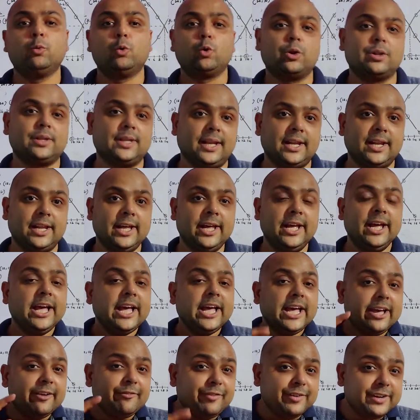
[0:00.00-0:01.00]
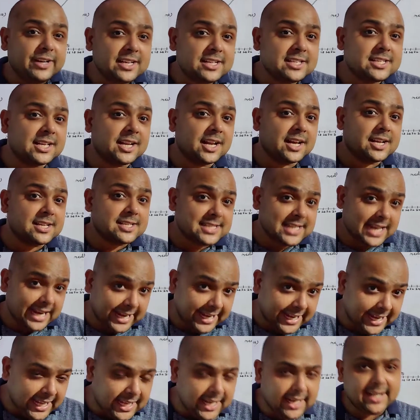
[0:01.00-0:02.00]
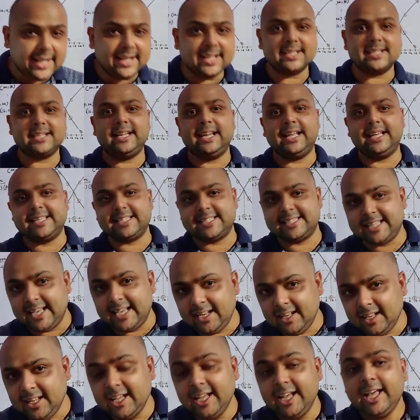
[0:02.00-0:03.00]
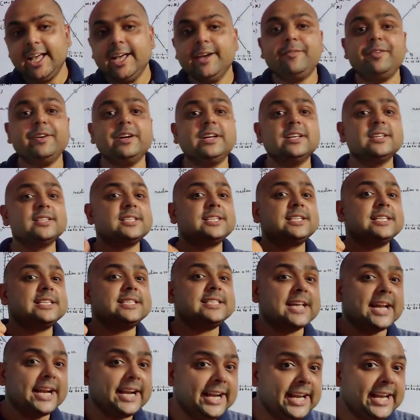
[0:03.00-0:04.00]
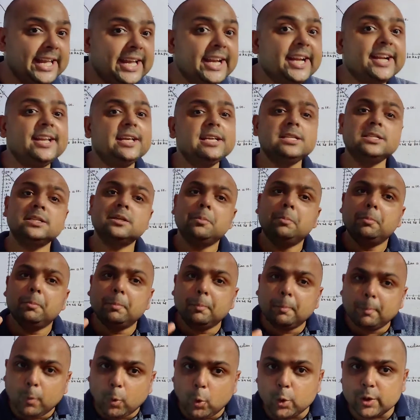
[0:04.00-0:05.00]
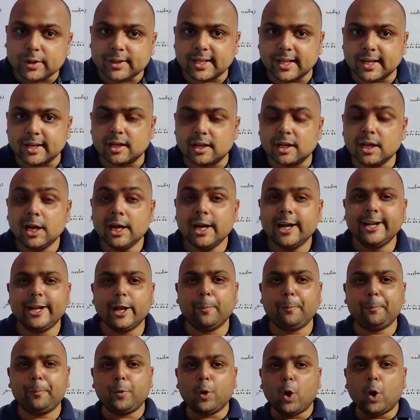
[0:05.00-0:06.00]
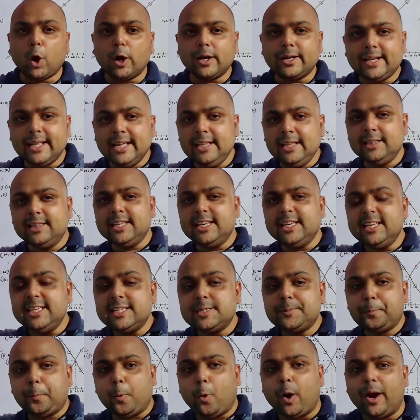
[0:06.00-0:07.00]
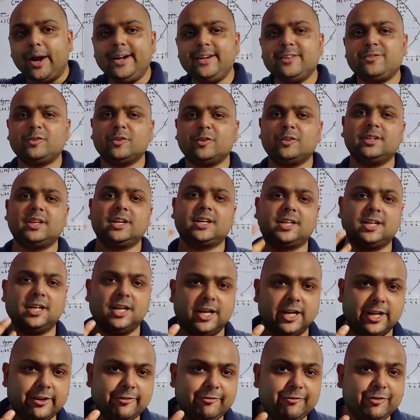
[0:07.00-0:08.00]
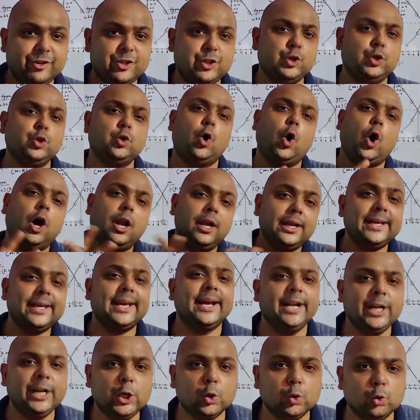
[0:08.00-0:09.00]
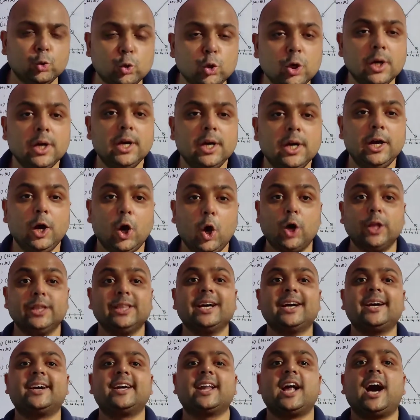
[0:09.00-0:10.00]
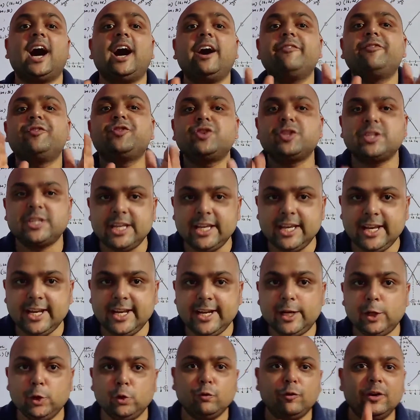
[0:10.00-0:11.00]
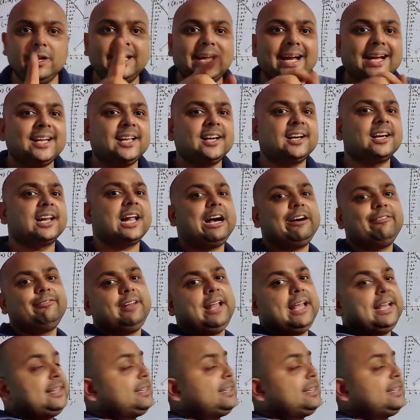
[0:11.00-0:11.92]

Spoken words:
If it is in ascending, it is less than. If it is descending, it is more than. Now plotting these points on the curve, which you all can do on the graph sheet, you will get a graph like this.